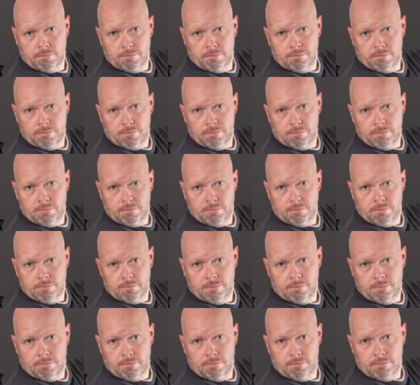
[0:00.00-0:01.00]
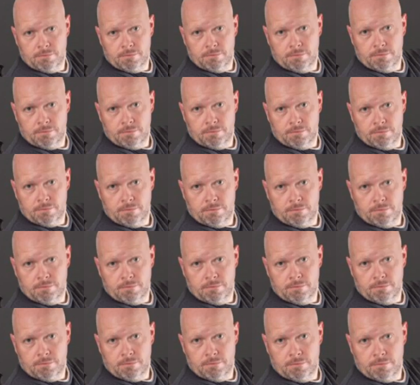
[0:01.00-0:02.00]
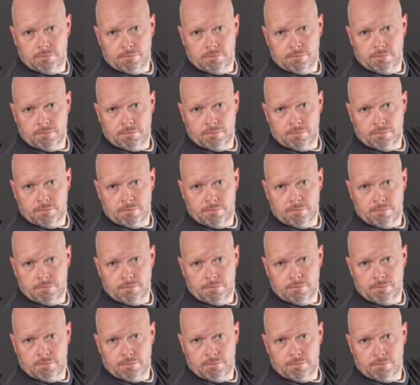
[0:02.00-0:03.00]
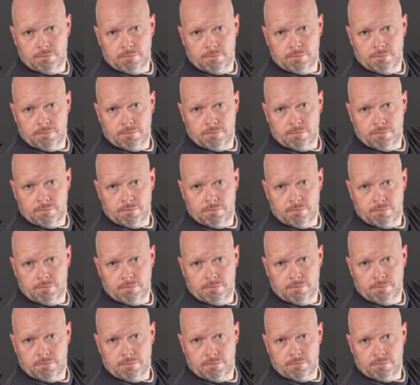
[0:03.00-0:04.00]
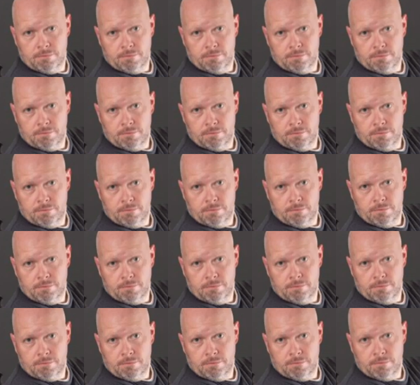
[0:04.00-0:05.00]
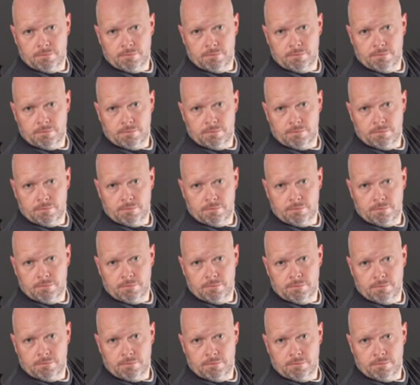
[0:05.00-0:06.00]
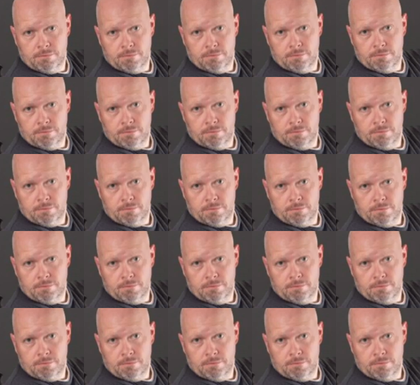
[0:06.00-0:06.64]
No words are spoken by the person on screen.